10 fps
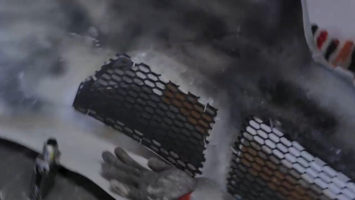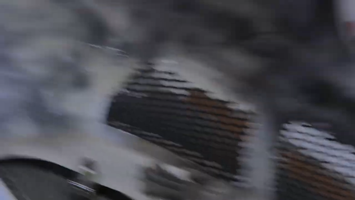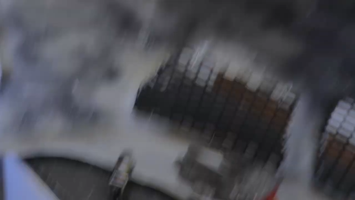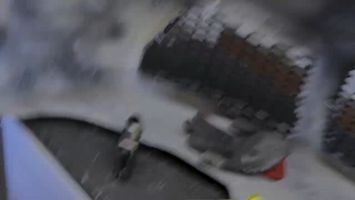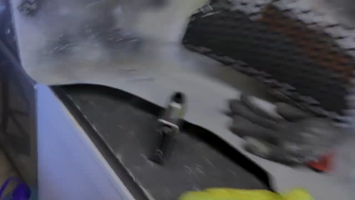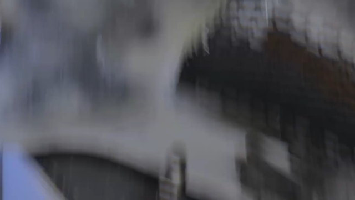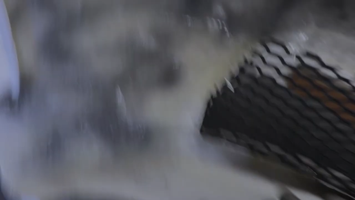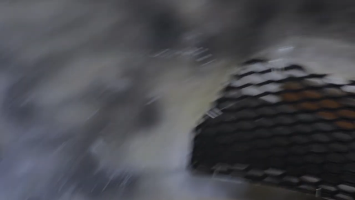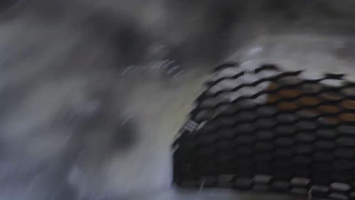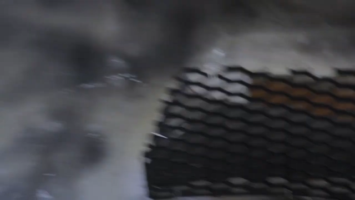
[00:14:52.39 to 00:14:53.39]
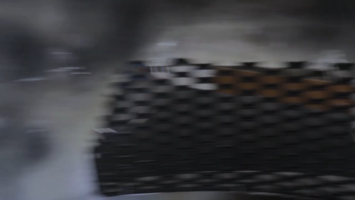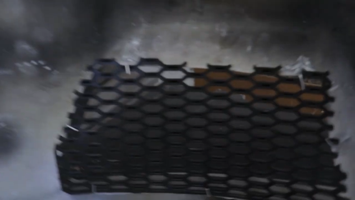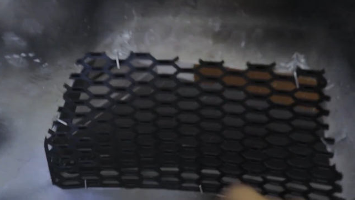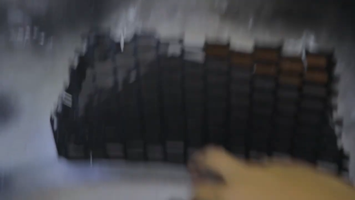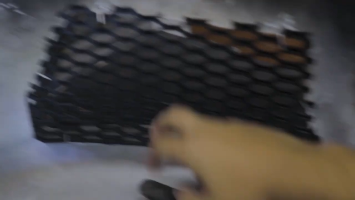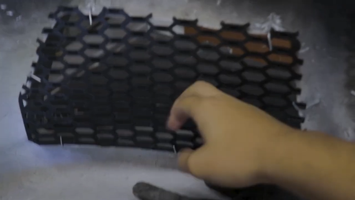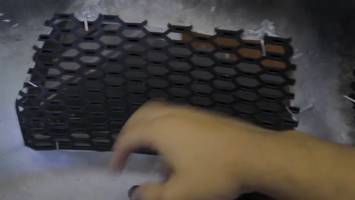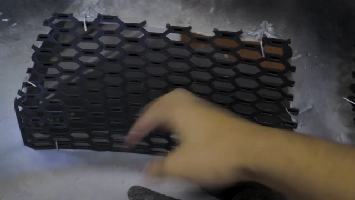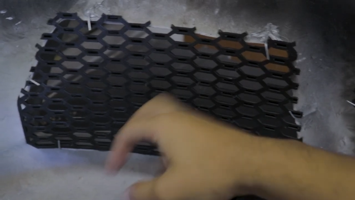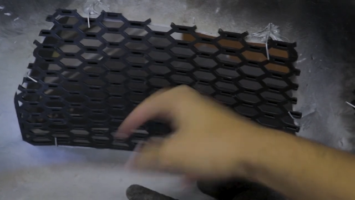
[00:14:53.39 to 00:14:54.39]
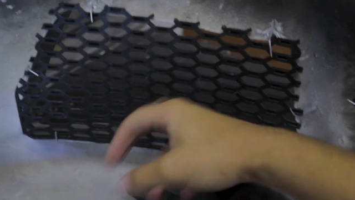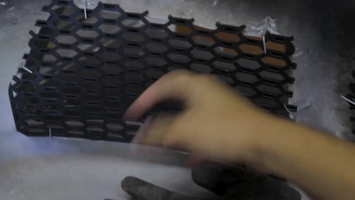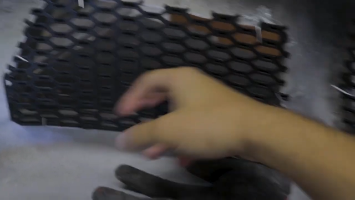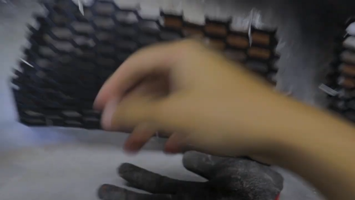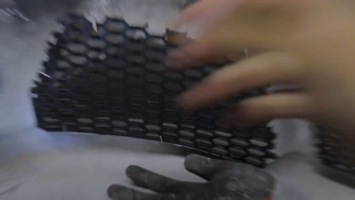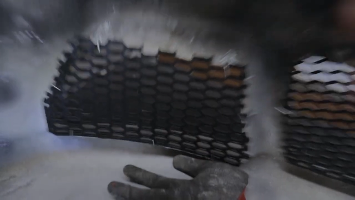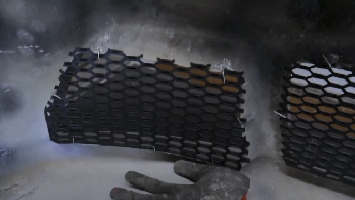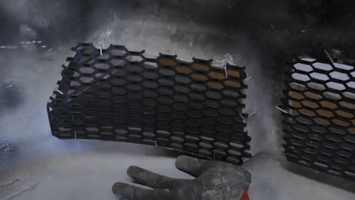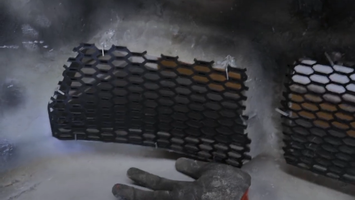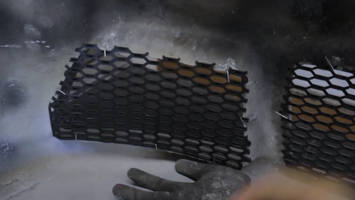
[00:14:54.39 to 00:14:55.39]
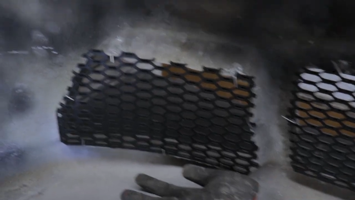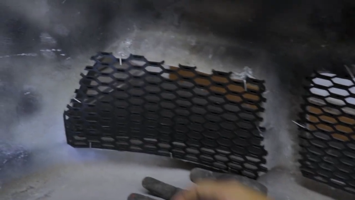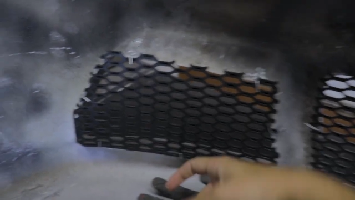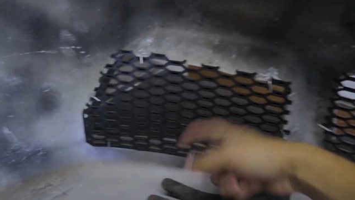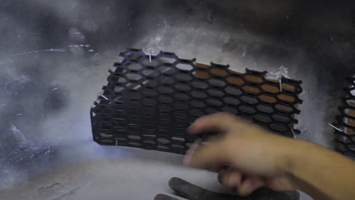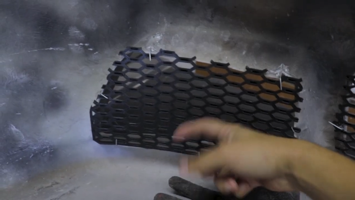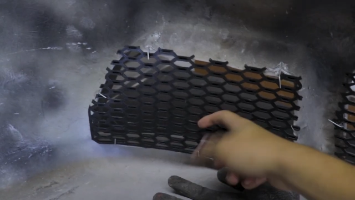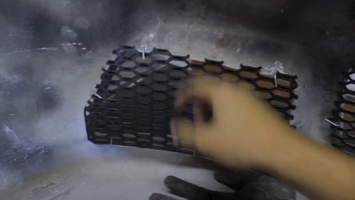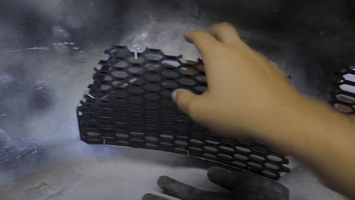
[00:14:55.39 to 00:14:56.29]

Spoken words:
[unreadable: no face in view]